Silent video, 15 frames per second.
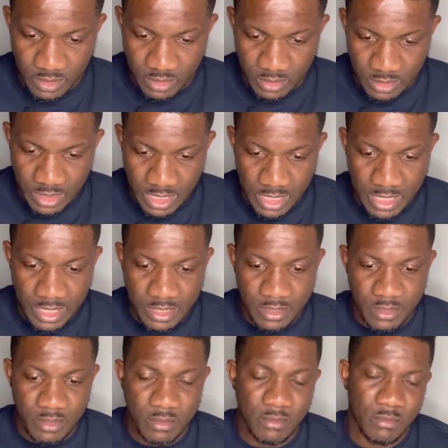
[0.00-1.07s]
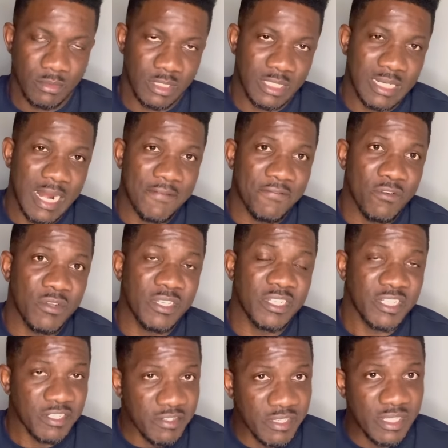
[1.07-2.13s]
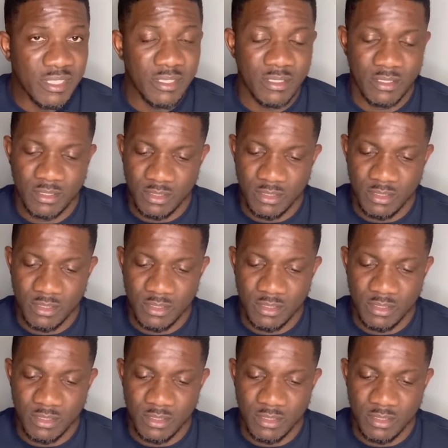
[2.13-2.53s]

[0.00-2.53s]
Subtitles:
Then travel history